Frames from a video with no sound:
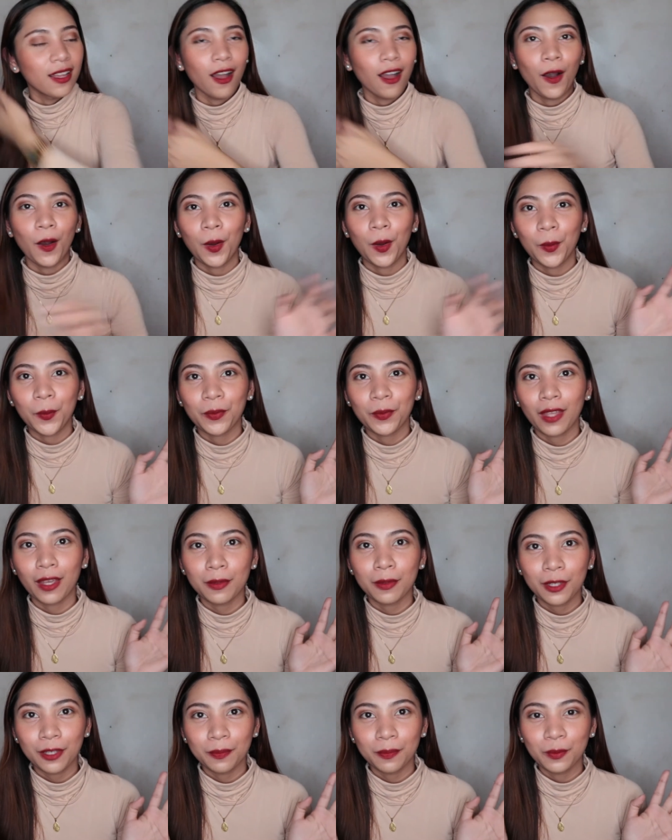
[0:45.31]

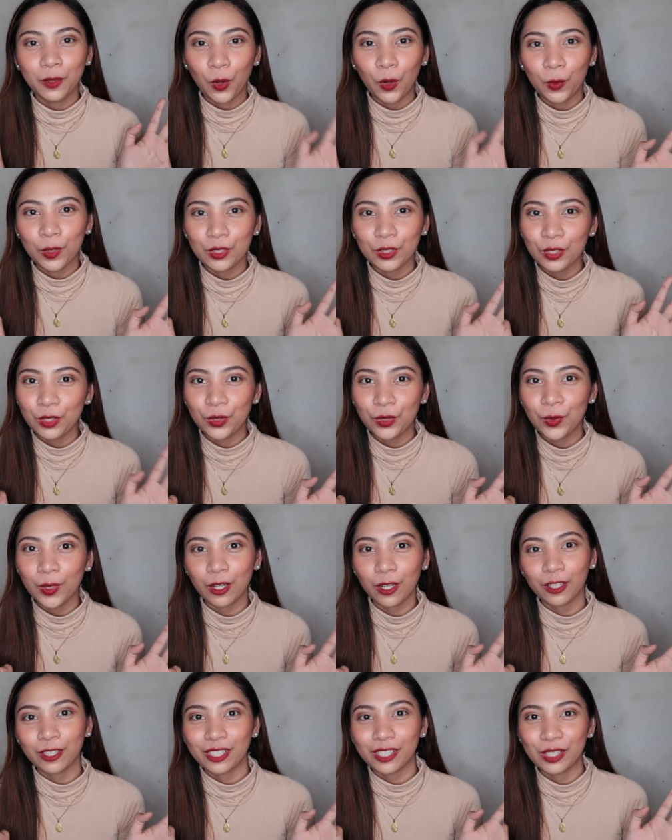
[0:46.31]
I'm going to do
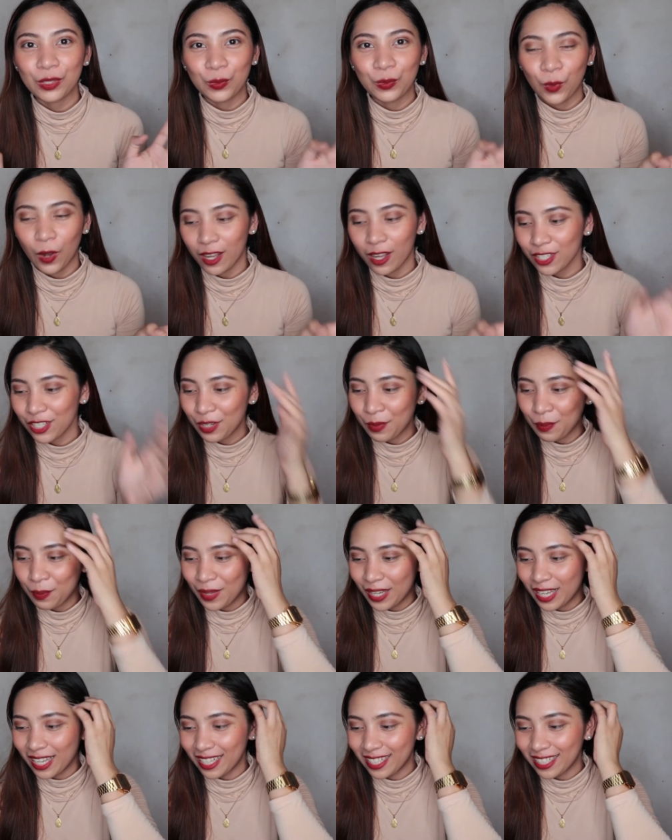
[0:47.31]
another swatch
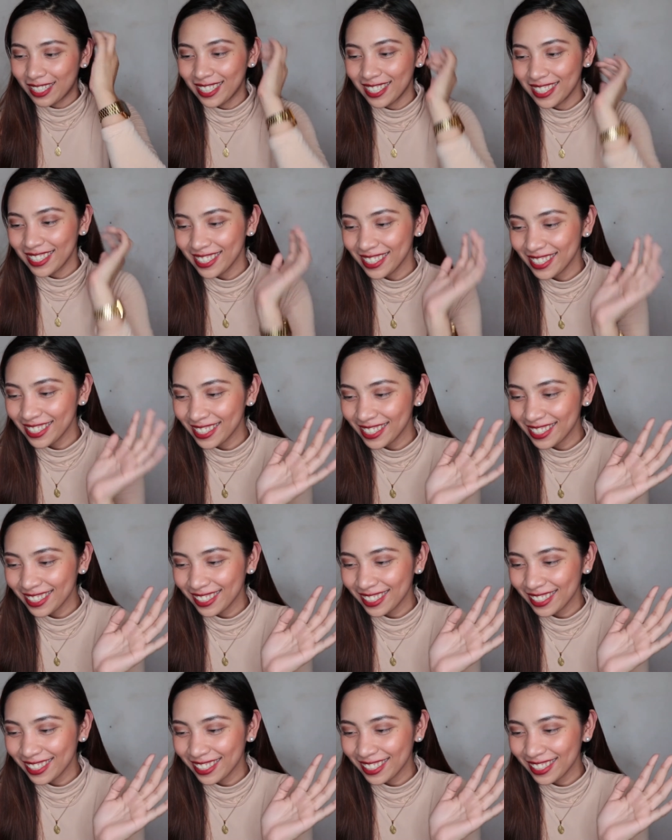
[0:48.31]
because